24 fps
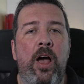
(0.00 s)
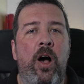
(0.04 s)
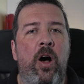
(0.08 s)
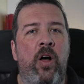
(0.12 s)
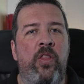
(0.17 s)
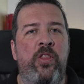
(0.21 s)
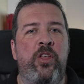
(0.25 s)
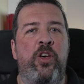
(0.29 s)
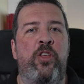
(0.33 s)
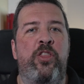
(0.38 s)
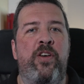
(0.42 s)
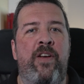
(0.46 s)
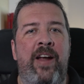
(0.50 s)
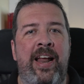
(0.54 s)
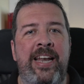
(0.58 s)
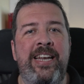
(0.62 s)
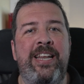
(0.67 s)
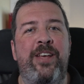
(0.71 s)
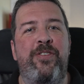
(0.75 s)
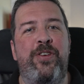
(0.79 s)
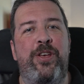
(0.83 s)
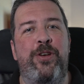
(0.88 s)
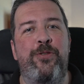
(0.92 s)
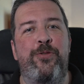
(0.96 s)
On the other hand,
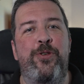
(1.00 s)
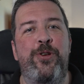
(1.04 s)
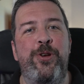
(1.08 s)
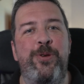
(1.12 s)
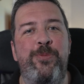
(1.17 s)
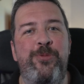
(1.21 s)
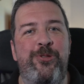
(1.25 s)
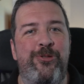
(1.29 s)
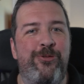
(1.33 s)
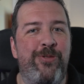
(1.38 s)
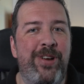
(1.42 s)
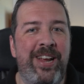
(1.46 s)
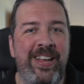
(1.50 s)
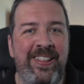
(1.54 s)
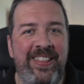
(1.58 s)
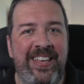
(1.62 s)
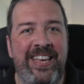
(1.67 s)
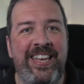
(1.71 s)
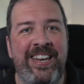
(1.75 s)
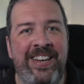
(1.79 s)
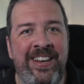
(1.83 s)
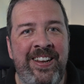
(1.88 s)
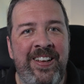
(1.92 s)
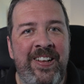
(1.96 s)
if your room's
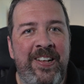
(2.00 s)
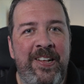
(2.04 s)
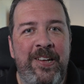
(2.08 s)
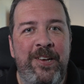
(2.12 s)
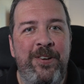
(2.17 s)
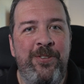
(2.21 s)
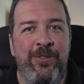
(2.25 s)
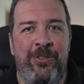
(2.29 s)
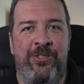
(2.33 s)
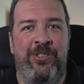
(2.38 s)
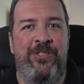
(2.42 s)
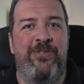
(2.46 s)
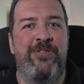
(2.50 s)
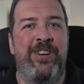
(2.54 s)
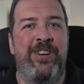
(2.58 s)
doesn't